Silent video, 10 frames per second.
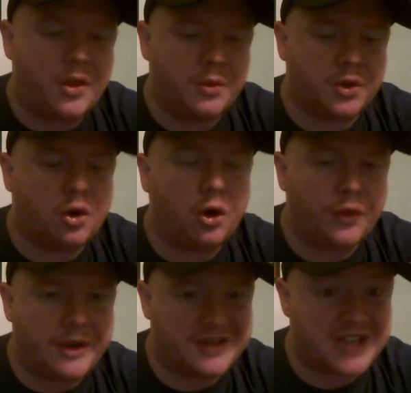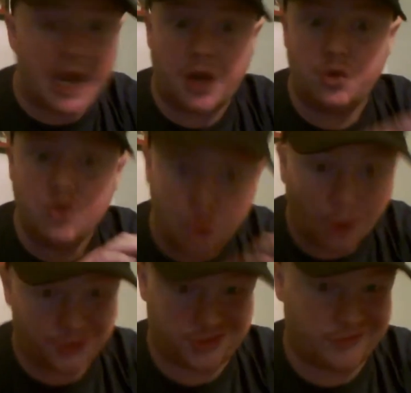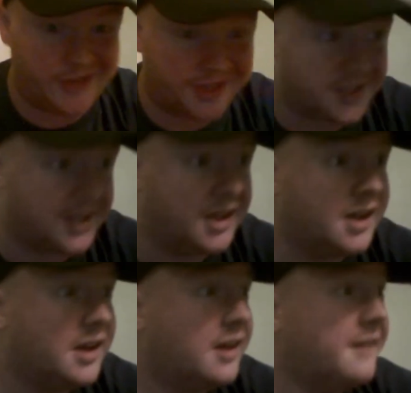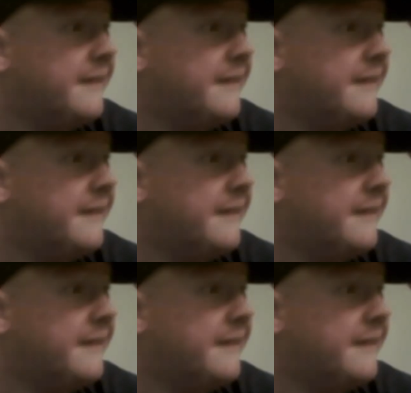what they would call now as a non-controversy.